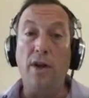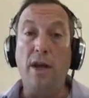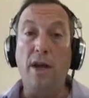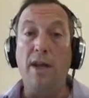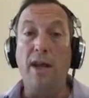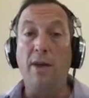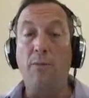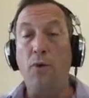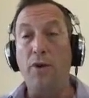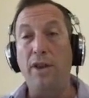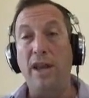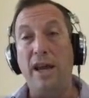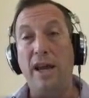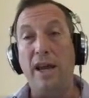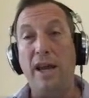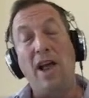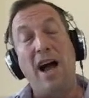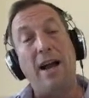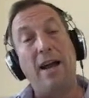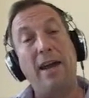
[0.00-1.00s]
and then when they
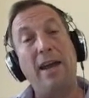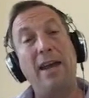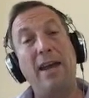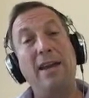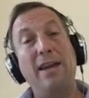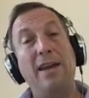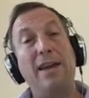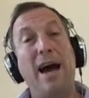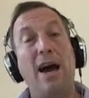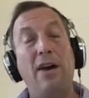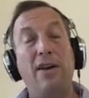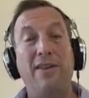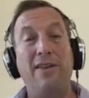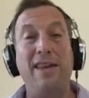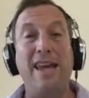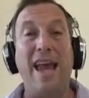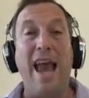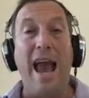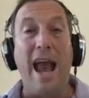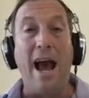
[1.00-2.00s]
clock in and out of
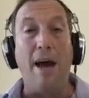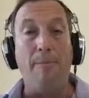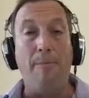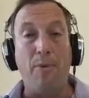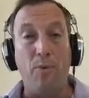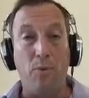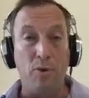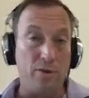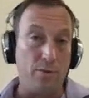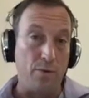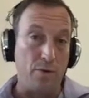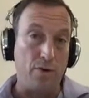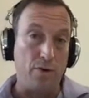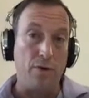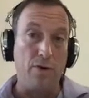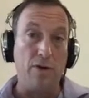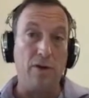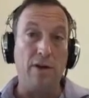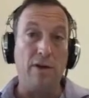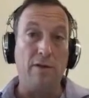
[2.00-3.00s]
the app, which we'll show
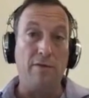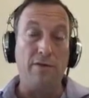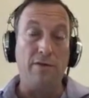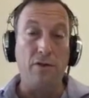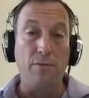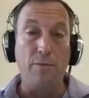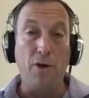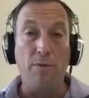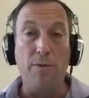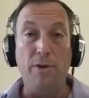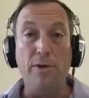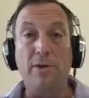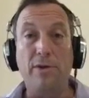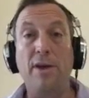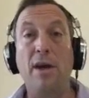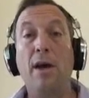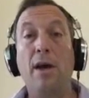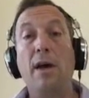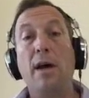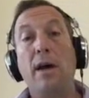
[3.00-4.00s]
you in a few moments,